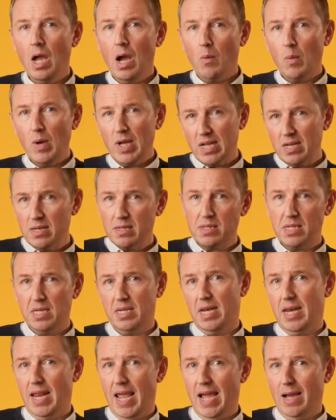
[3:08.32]
We'll
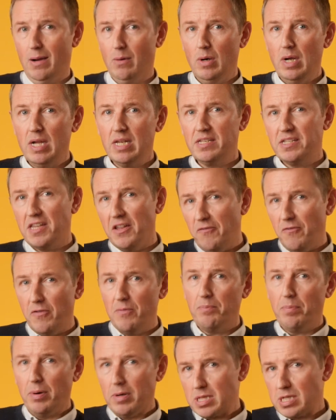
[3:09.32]
consider now
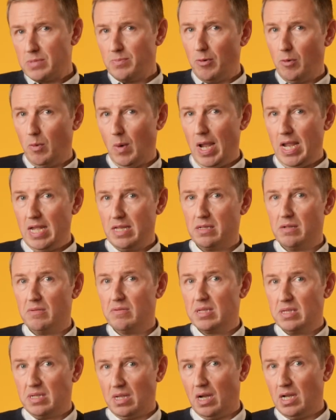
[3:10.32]
different possible ways of
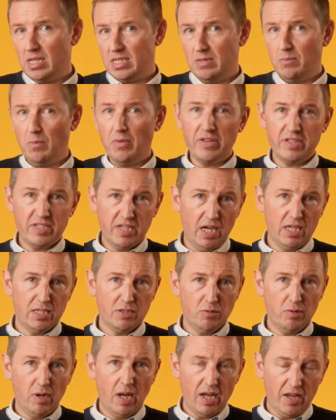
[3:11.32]
starting with a
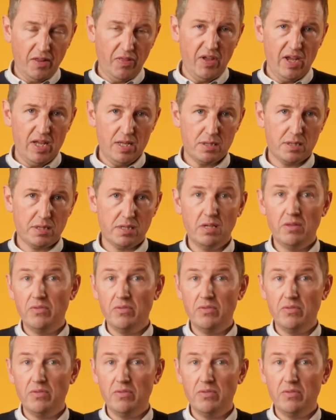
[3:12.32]
title like this,